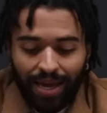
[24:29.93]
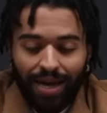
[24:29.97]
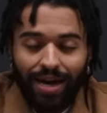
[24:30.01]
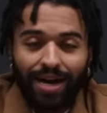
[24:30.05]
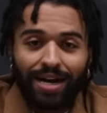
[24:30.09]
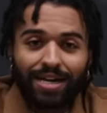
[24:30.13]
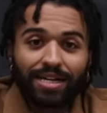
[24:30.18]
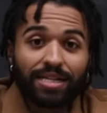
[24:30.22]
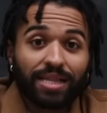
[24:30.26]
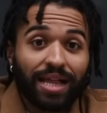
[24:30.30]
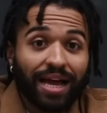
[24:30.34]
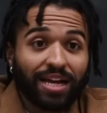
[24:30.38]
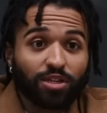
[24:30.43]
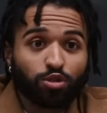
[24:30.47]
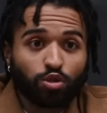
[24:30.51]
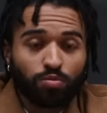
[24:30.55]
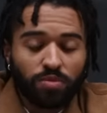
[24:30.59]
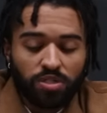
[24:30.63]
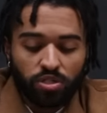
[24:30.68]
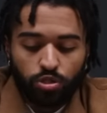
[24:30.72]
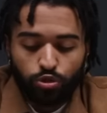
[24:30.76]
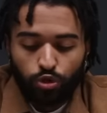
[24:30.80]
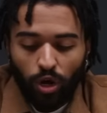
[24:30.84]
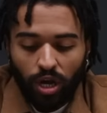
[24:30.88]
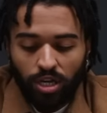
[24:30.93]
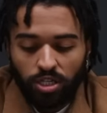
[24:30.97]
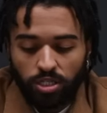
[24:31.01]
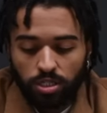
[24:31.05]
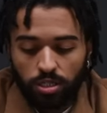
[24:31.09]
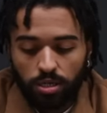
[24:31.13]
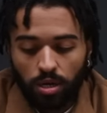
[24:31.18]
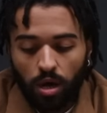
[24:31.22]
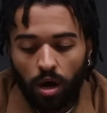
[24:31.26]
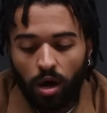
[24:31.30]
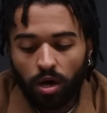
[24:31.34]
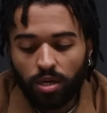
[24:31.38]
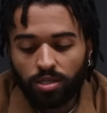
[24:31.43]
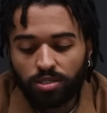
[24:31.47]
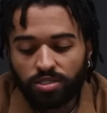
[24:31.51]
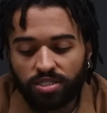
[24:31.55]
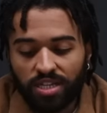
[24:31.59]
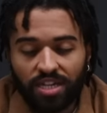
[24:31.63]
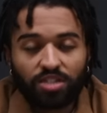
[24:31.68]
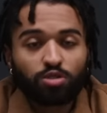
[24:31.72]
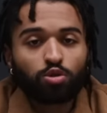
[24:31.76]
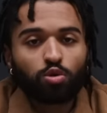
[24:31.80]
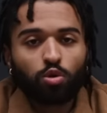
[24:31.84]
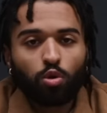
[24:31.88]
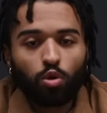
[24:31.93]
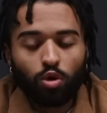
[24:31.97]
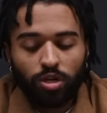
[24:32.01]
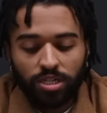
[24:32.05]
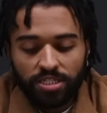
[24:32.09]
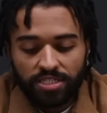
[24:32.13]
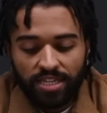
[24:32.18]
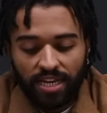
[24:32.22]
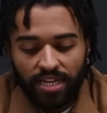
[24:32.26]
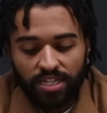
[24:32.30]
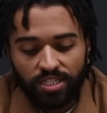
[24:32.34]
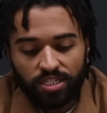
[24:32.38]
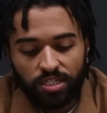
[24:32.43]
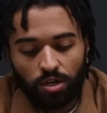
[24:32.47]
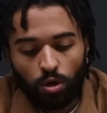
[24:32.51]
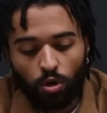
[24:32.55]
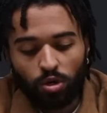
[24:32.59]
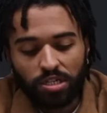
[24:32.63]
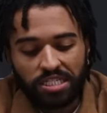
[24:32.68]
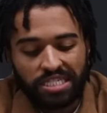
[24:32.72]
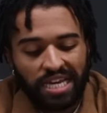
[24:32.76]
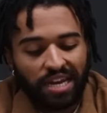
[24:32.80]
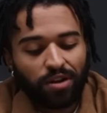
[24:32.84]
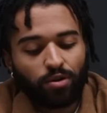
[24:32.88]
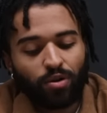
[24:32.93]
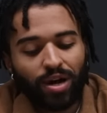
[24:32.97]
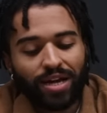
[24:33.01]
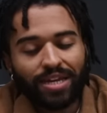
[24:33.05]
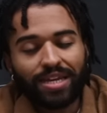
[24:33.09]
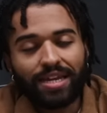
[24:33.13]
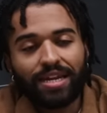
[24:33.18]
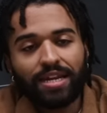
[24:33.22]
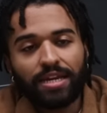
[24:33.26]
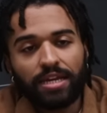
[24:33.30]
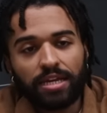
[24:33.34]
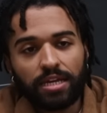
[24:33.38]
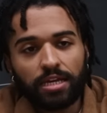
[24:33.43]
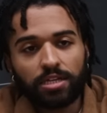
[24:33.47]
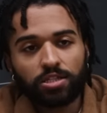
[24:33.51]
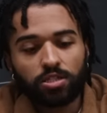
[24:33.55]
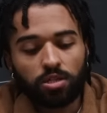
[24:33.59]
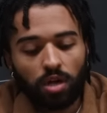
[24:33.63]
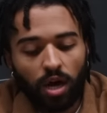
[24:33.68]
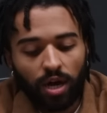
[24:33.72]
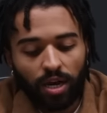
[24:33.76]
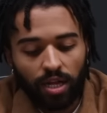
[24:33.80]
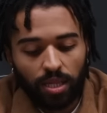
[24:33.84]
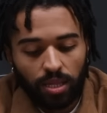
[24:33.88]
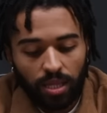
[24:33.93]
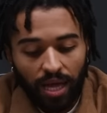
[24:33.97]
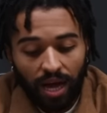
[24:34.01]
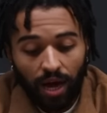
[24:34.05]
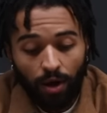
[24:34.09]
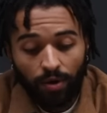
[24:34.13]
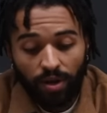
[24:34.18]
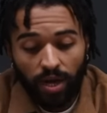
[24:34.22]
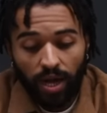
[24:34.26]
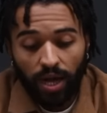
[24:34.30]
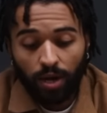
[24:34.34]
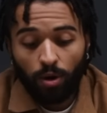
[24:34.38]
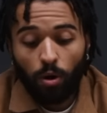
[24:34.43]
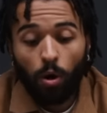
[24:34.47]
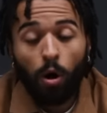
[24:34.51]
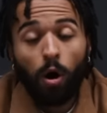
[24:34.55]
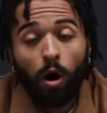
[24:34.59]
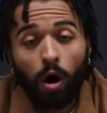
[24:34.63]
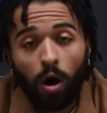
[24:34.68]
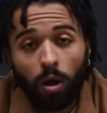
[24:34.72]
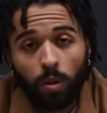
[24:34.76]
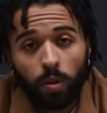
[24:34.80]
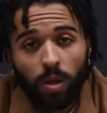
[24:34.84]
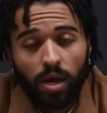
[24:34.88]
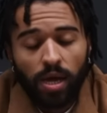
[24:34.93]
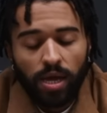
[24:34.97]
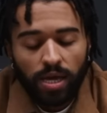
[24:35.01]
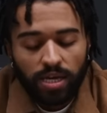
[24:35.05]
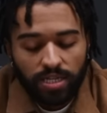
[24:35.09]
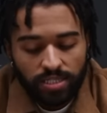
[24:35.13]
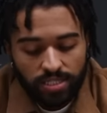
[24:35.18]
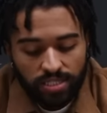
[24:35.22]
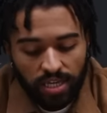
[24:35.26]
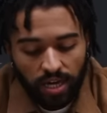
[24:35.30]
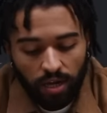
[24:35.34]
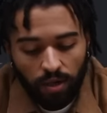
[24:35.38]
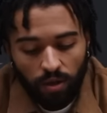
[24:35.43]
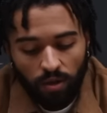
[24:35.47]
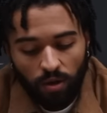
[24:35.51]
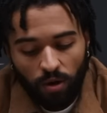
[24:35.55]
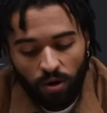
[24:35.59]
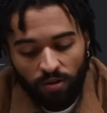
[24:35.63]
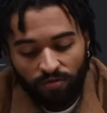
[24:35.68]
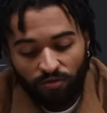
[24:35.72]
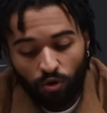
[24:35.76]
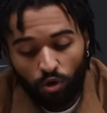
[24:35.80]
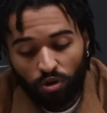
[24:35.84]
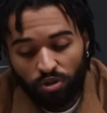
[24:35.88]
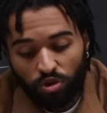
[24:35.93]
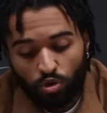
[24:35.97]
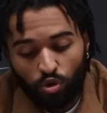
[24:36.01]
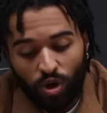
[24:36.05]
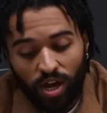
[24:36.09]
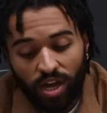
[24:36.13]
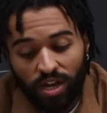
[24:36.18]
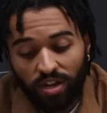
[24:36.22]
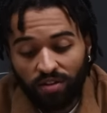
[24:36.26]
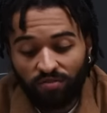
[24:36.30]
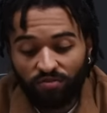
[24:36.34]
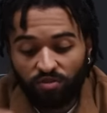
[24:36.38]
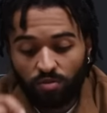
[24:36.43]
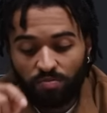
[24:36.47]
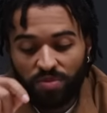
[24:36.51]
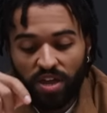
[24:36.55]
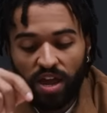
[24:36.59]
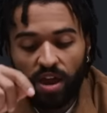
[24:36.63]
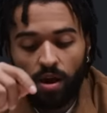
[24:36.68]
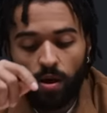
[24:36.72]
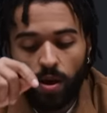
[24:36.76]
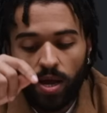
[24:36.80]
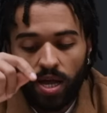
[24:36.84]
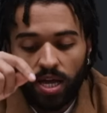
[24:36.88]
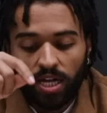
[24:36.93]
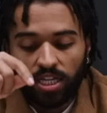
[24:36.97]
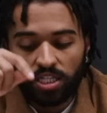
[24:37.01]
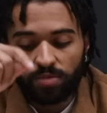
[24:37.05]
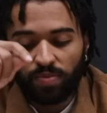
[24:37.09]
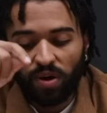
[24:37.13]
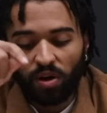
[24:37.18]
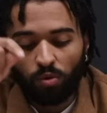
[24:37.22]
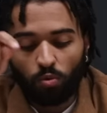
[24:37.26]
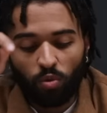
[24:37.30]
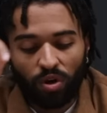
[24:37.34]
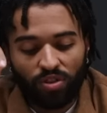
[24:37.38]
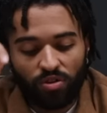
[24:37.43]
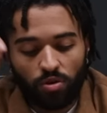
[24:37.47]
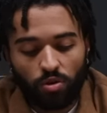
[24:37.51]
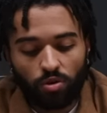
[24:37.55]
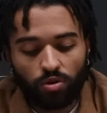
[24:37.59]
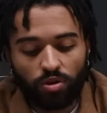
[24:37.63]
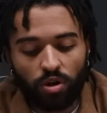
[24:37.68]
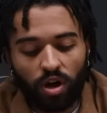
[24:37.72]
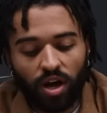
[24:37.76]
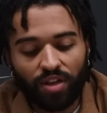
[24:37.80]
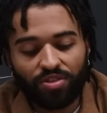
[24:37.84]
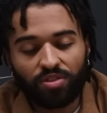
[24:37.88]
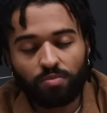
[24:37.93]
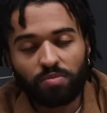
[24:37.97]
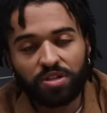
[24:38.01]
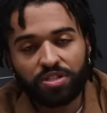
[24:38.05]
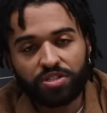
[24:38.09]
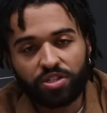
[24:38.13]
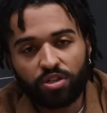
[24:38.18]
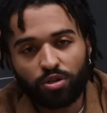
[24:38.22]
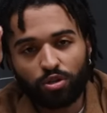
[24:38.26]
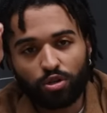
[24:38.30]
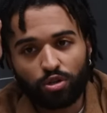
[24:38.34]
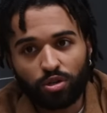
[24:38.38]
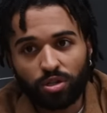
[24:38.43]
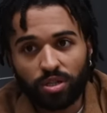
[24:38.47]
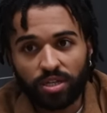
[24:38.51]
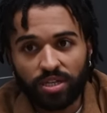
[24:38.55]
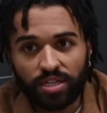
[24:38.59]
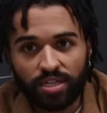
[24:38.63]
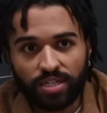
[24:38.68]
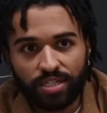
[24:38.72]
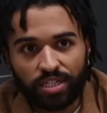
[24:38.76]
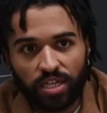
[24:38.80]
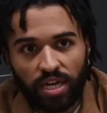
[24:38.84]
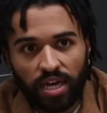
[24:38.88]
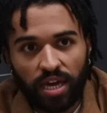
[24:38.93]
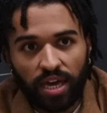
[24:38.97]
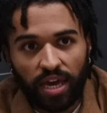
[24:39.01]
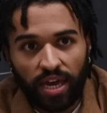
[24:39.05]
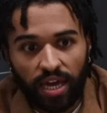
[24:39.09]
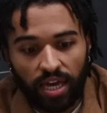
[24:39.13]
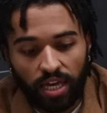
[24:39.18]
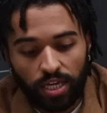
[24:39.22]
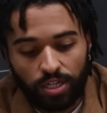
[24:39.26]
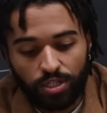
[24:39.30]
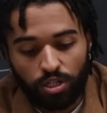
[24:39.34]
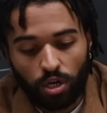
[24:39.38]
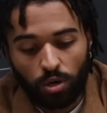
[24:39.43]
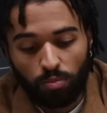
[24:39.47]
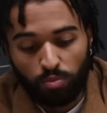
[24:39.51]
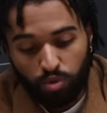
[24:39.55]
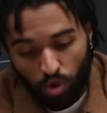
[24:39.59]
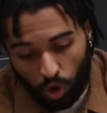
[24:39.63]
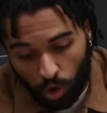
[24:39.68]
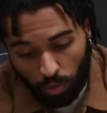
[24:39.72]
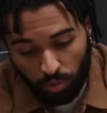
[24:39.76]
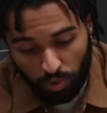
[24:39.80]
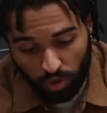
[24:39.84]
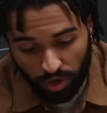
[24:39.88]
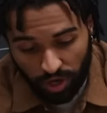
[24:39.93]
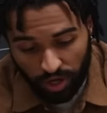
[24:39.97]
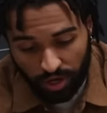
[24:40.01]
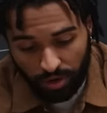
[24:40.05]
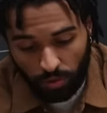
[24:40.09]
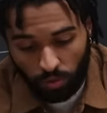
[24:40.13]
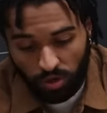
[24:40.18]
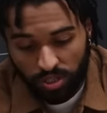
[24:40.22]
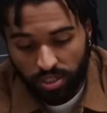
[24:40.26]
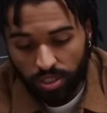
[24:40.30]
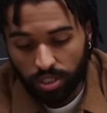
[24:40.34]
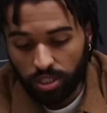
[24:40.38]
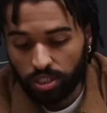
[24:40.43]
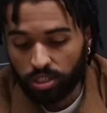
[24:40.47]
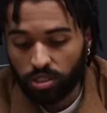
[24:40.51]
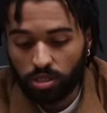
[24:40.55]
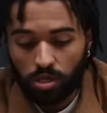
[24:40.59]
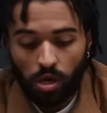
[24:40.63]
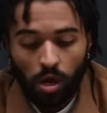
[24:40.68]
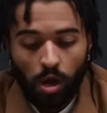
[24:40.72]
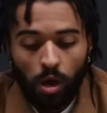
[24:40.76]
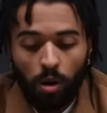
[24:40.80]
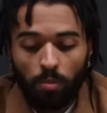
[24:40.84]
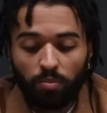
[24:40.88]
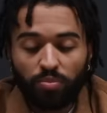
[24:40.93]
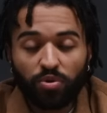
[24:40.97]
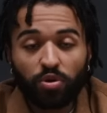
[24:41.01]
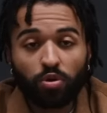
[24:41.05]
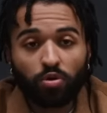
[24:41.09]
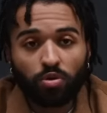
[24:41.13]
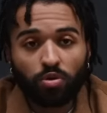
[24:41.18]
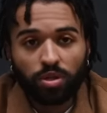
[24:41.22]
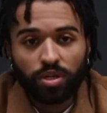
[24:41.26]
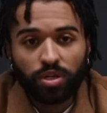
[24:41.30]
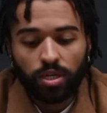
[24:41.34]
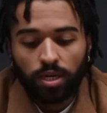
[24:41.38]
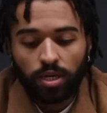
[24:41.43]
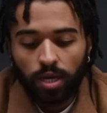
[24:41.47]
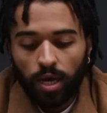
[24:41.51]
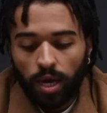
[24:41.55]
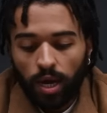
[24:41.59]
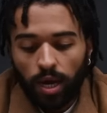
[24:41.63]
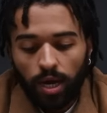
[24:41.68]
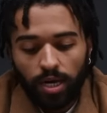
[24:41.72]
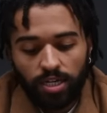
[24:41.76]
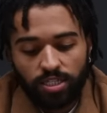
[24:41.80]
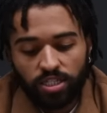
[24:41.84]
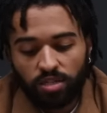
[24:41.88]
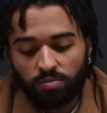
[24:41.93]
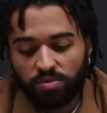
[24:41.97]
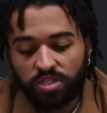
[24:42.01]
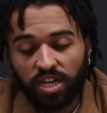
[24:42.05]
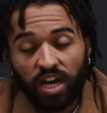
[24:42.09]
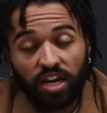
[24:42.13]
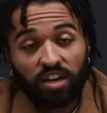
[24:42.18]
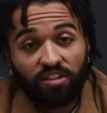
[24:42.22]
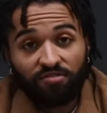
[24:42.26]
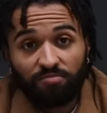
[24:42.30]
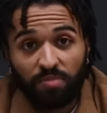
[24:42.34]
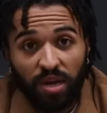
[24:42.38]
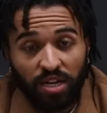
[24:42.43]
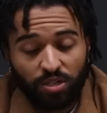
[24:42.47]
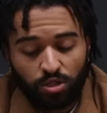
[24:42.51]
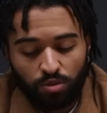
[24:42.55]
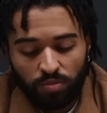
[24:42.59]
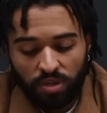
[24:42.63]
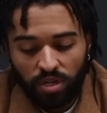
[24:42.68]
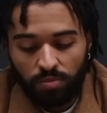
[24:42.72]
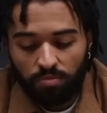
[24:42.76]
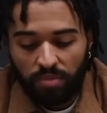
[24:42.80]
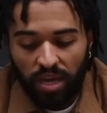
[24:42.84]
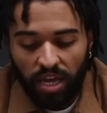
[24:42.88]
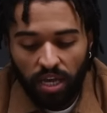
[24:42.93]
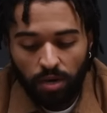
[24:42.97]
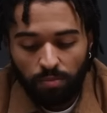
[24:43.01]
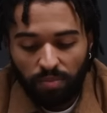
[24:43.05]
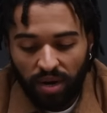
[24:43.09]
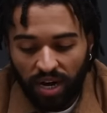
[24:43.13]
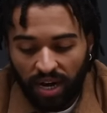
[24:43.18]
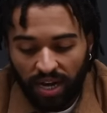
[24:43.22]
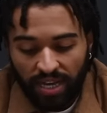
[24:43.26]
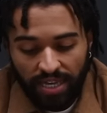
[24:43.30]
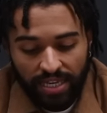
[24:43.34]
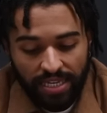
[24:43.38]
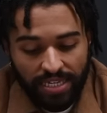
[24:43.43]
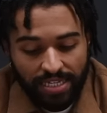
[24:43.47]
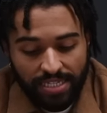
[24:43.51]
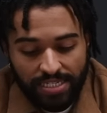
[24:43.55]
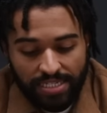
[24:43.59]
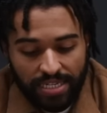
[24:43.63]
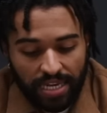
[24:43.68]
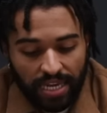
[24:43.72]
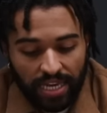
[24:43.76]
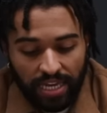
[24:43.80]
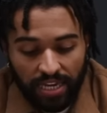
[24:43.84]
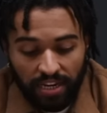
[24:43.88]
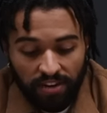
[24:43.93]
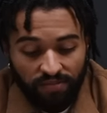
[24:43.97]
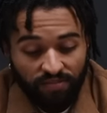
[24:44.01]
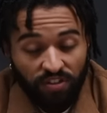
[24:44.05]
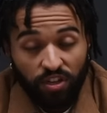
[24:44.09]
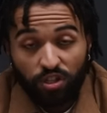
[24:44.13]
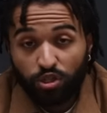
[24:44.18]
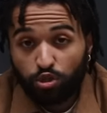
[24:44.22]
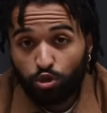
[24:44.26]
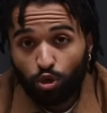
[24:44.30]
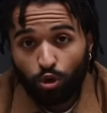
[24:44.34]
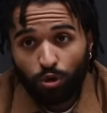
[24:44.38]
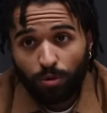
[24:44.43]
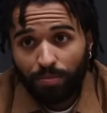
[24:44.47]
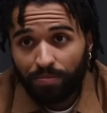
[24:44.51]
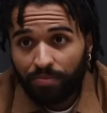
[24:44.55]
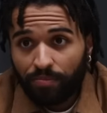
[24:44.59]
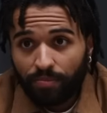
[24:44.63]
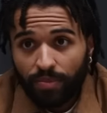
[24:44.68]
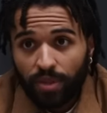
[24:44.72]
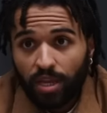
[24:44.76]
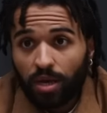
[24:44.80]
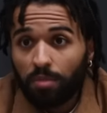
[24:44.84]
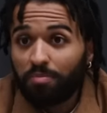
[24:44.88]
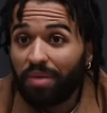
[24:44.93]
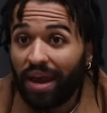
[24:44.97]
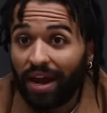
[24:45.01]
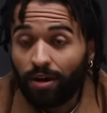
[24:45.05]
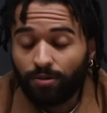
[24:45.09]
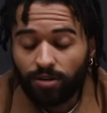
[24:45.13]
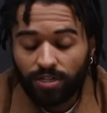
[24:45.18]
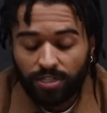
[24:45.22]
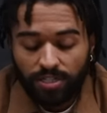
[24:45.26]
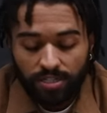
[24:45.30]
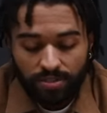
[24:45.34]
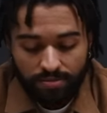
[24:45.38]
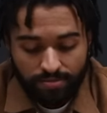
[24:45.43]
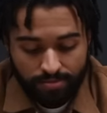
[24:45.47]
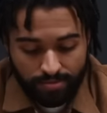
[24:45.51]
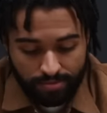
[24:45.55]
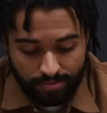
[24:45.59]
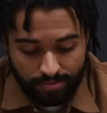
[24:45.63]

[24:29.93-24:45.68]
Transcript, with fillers: Uh, classroom instruction on sexual orientation or gender identity is not allowed at all until fourth grade. And from there, it's about whether or not the material is age appropriate, which is purely a subjective measurement made by each individual parent.